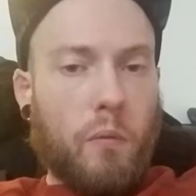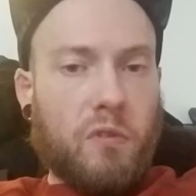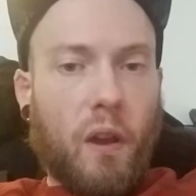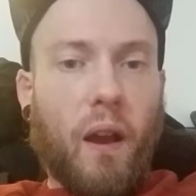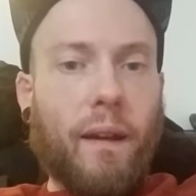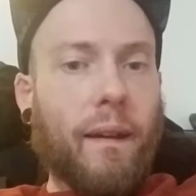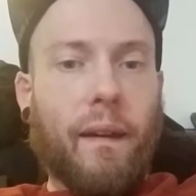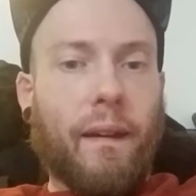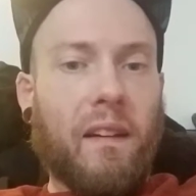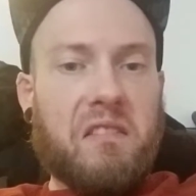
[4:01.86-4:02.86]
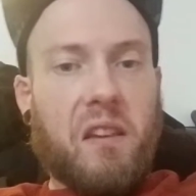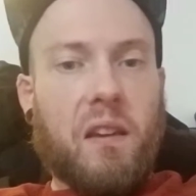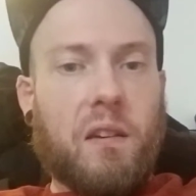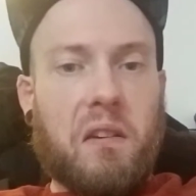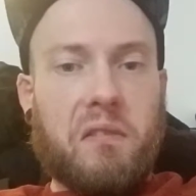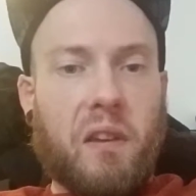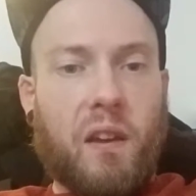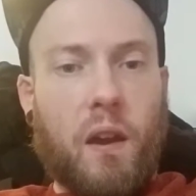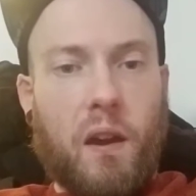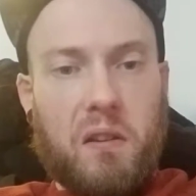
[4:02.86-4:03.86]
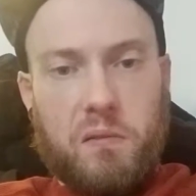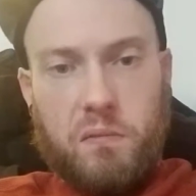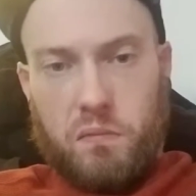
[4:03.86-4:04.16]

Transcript: sorry I got as angry as I got.